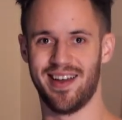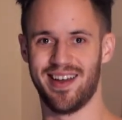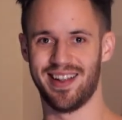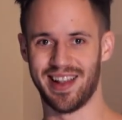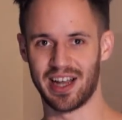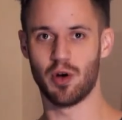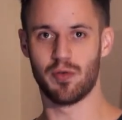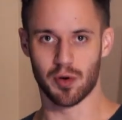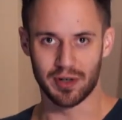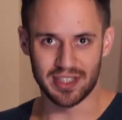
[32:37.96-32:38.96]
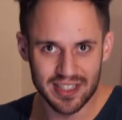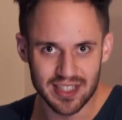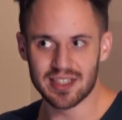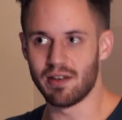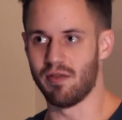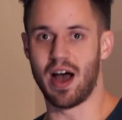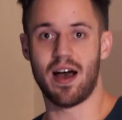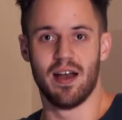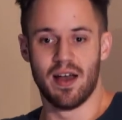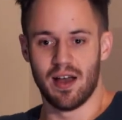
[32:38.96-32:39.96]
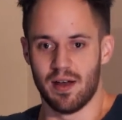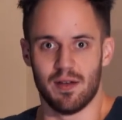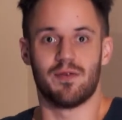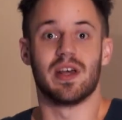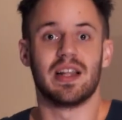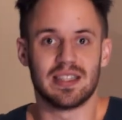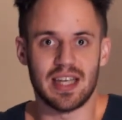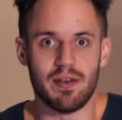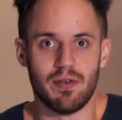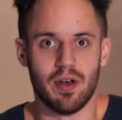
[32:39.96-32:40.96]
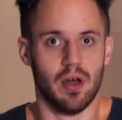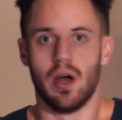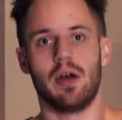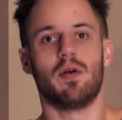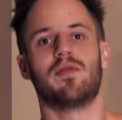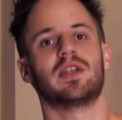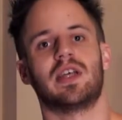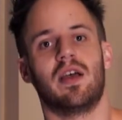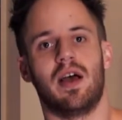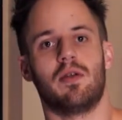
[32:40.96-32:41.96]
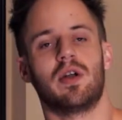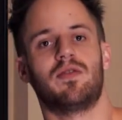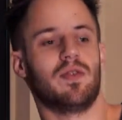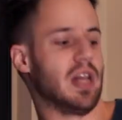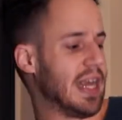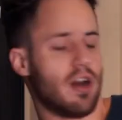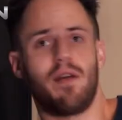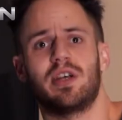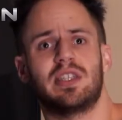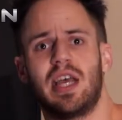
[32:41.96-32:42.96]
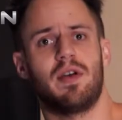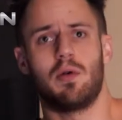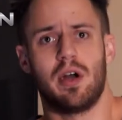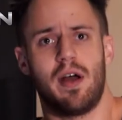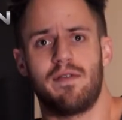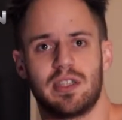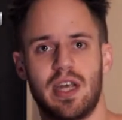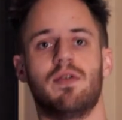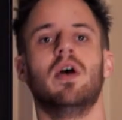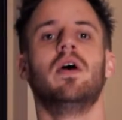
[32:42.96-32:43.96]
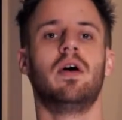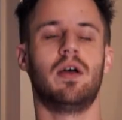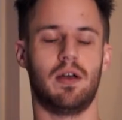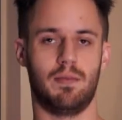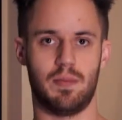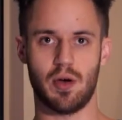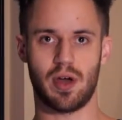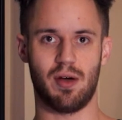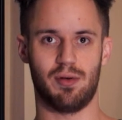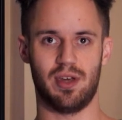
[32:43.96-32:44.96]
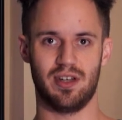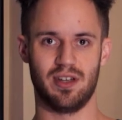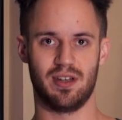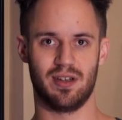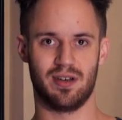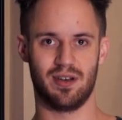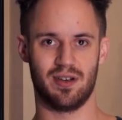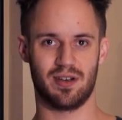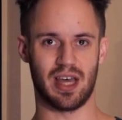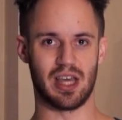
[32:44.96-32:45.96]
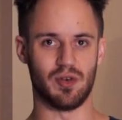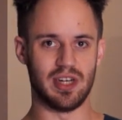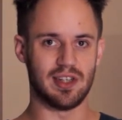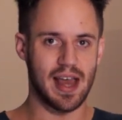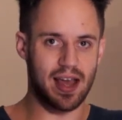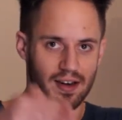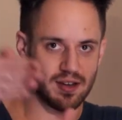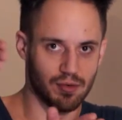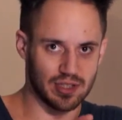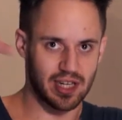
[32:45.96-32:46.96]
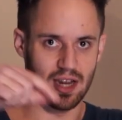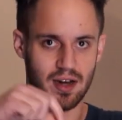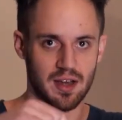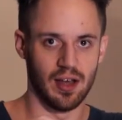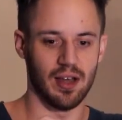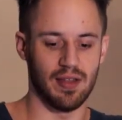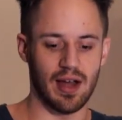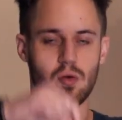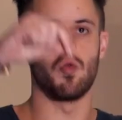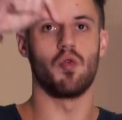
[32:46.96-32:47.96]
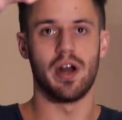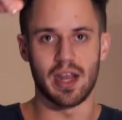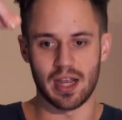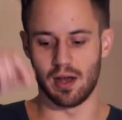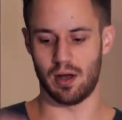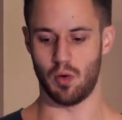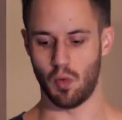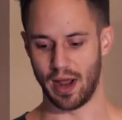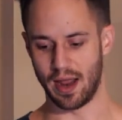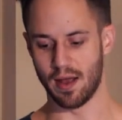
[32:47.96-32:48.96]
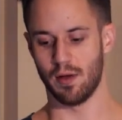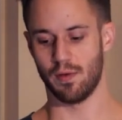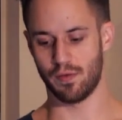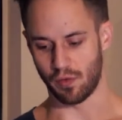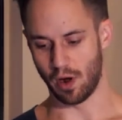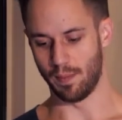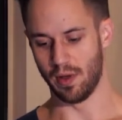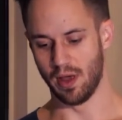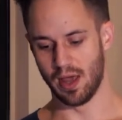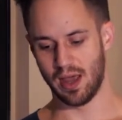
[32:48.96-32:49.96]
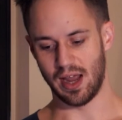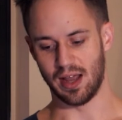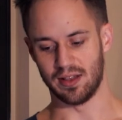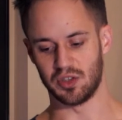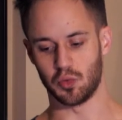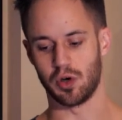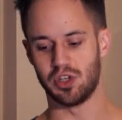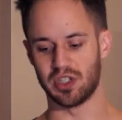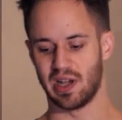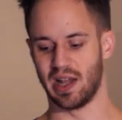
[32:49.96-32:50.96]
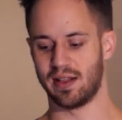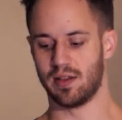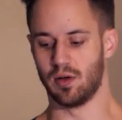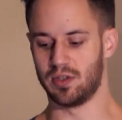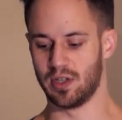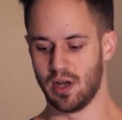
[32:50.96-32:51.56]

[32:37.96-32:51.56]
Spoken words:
Let go of your resistance of not feeling safe. I don't want to feel safe. I don't want to not feel safe. I don't want to not feel safe. Be okay with it. Okay, you need to end, once again, that running away from. And this is where you just let those